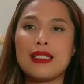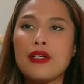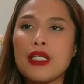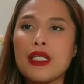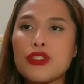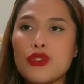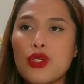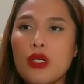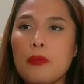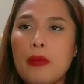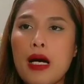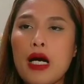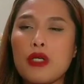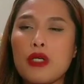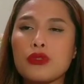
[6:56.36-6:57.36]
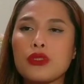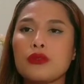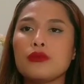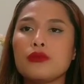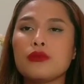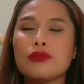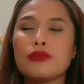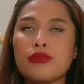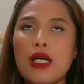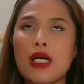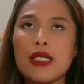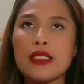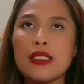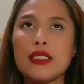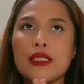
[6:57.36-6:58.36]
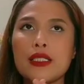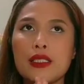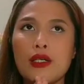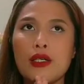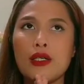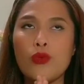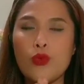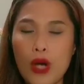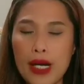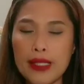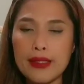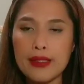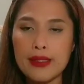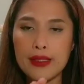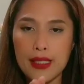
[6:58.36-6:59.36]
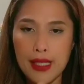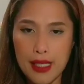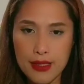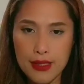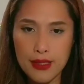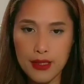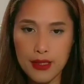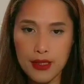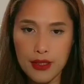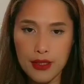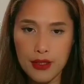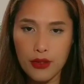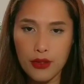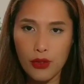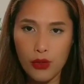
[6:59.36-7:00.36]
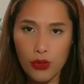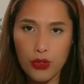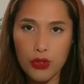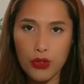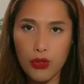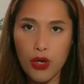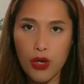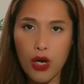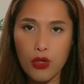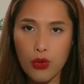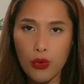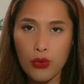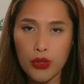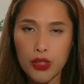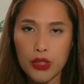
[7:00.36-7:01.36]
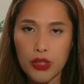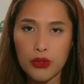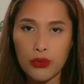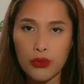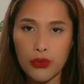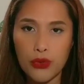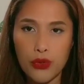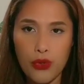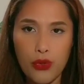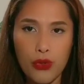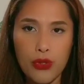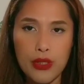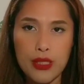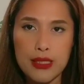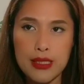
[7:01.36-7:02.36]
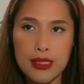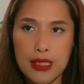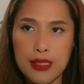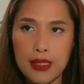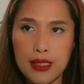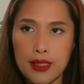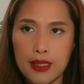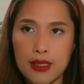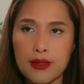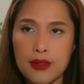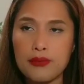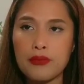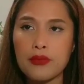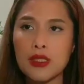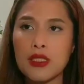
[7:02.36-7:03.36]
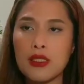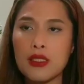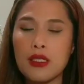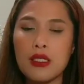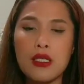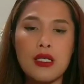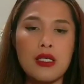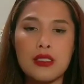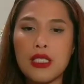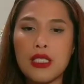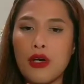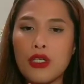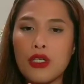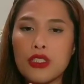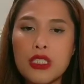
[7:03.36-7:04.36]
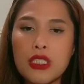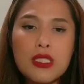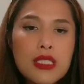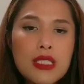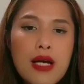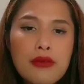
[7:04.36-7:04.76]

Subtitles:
now let's talk about finding a right cleanser also according to your skin needs. Now, I just